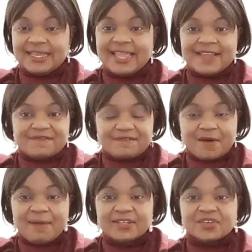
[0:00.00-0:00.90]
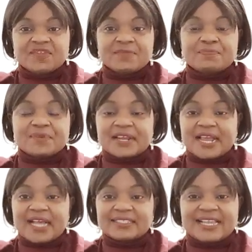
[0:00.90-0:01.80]
of the
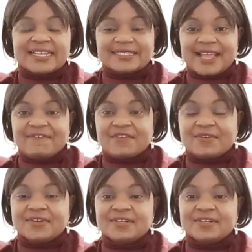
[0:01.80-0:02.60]
precast interview